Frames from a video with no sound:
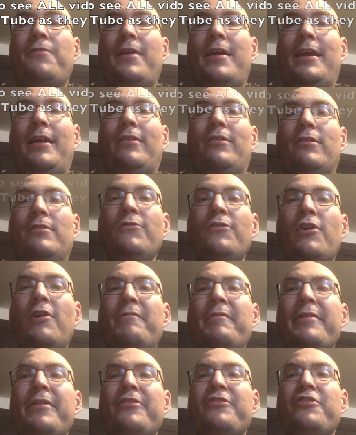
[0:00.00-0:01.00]
feeds. Don't
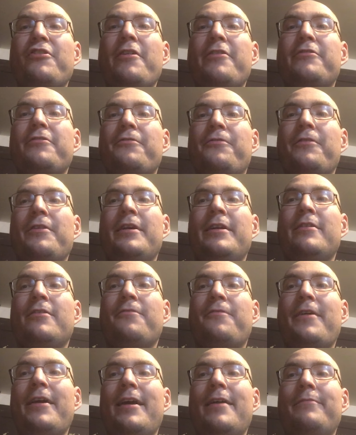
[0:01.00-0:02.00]
forget to share it to friends,
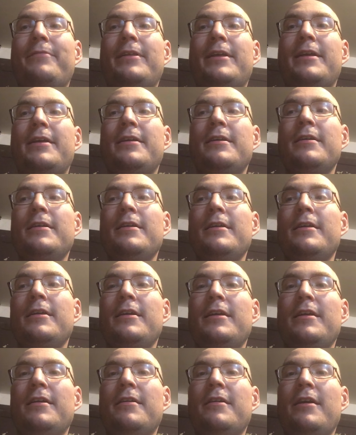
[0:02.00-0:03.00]
family,
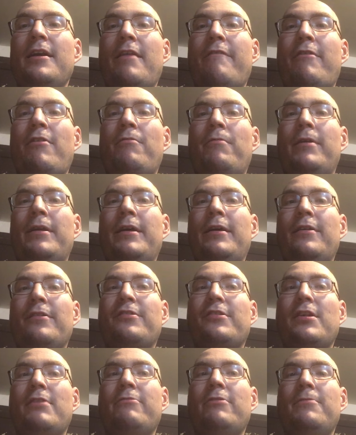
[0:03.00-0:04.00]
everyone
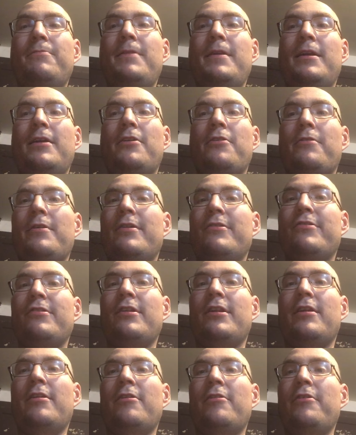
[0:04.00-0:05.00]
else that would be
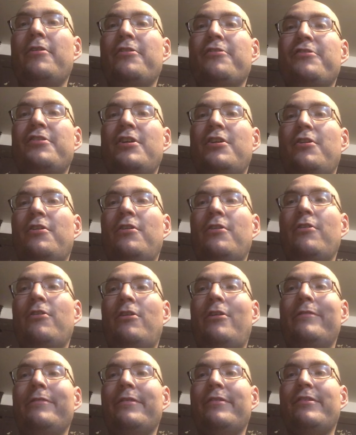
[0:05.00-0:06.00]
interested in an RC car
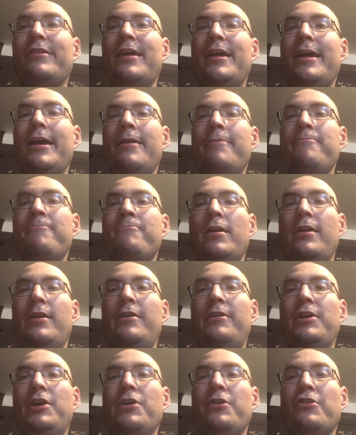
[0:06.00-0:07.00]
all the same. You know,
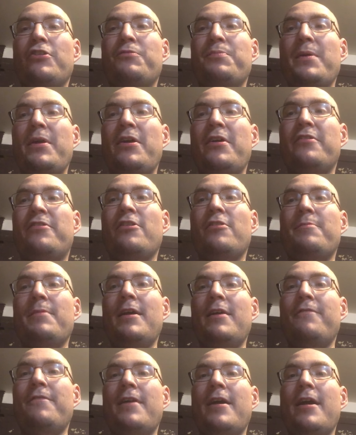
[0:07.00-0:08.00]
your experiences
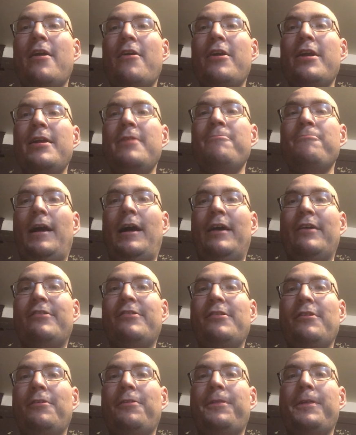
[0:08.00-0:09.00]
may vary. I
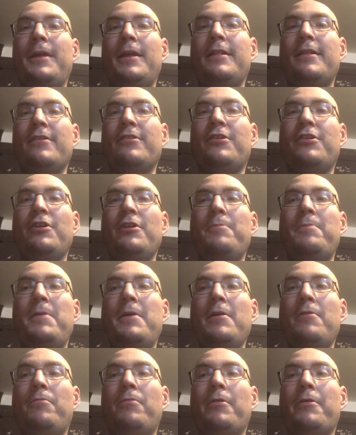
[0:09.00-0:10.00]
still think this could be
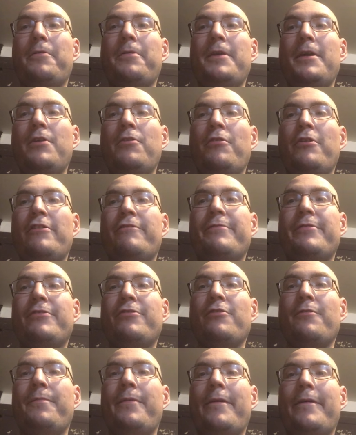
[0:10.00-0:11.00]
a worthy Christmas
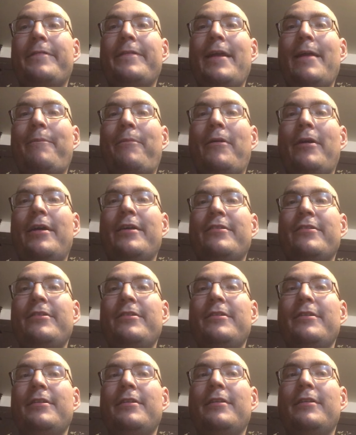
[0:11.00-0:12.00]
or birthday
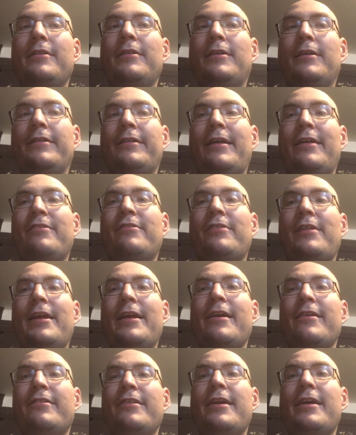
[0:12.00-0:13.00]
present because I,
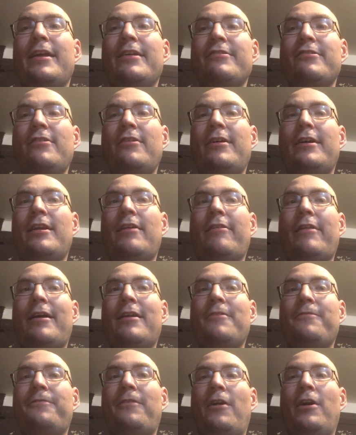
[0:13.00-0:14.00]
like I said, I still had a
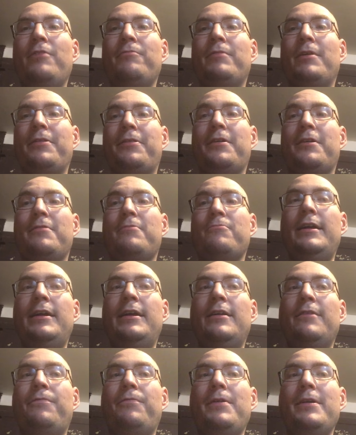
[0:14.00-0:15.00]
lot of fun with it.
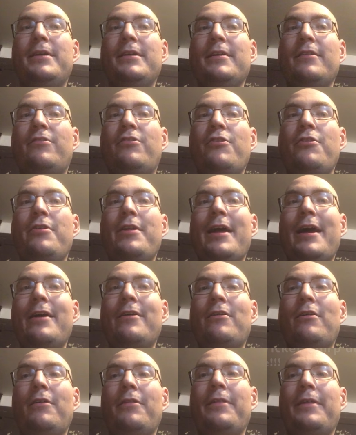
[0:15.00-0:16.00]
And if we could tune
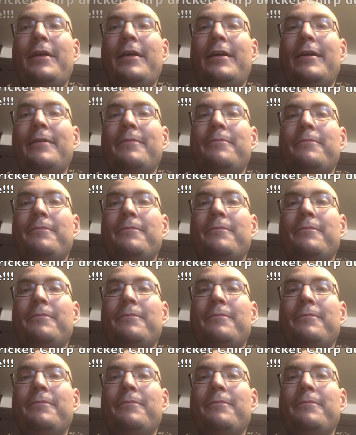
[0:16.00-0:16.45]
out all the